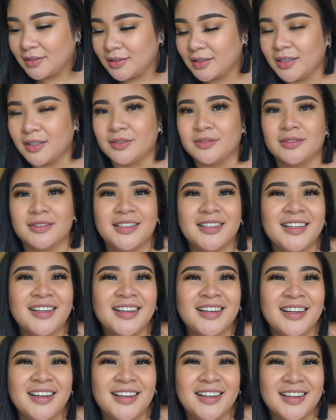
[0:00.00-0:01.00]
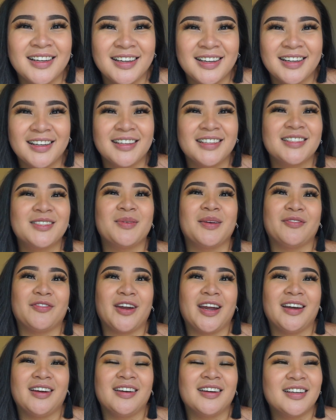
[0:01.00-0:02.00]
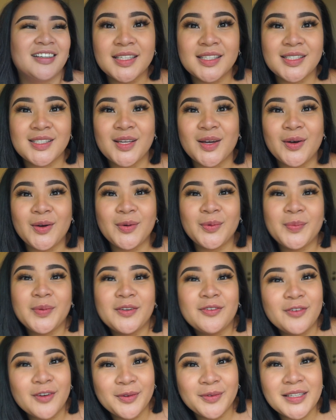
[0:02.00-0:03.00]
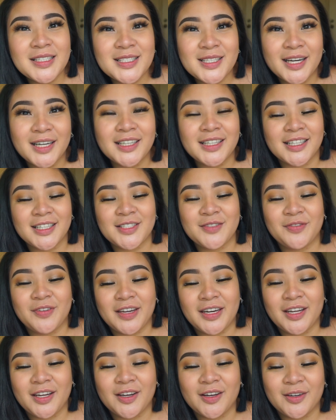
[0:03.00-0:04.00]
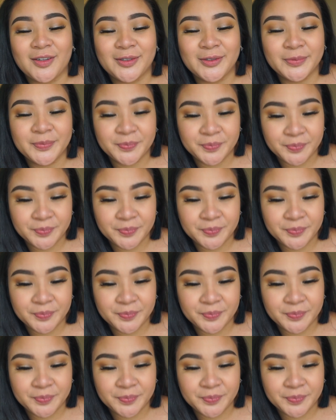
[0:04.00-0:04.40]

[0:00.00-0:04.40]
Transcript: Oh, it's my friend. So before we start this video,